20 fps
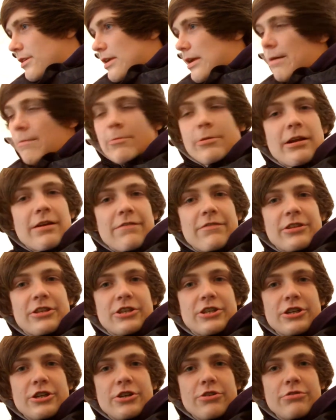I'm gonna have the
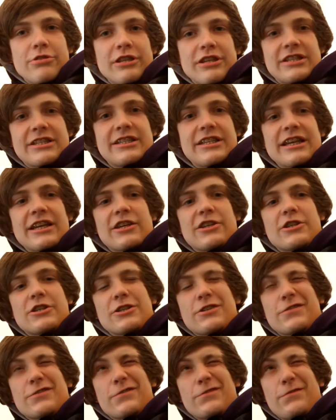snooze. It's
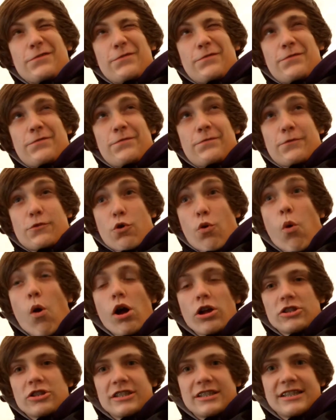six,
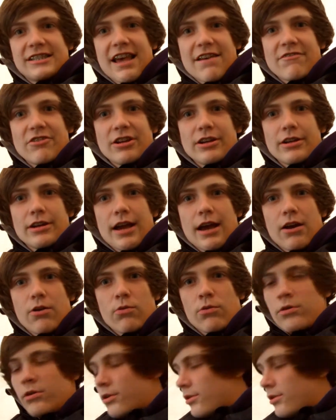quarter to seven now.